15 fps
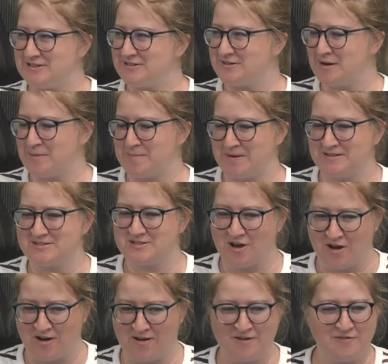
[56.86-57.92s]
months
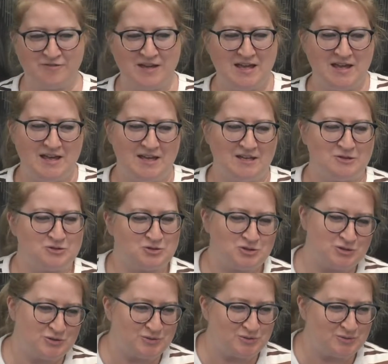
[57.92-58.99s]
off. In
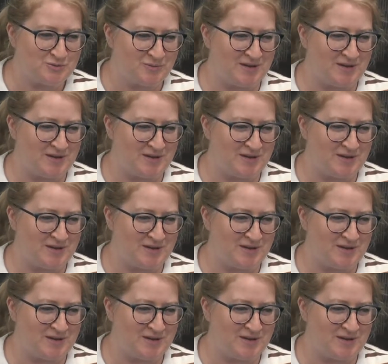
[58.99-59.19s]
June,